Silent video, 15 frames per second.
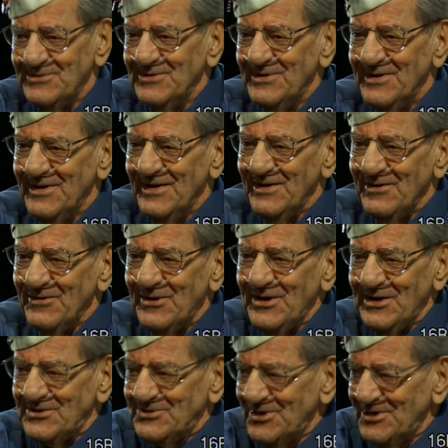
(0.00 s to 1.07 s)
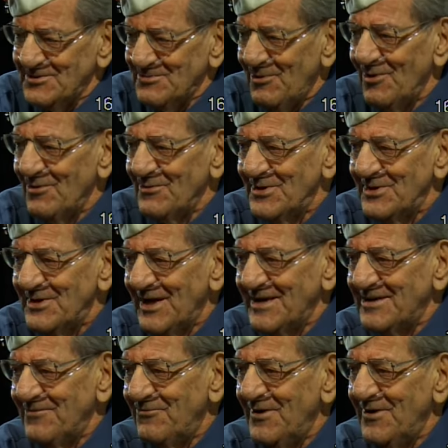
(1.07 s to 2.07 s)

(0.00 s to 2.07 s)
We had to chase them all over the deck to find them.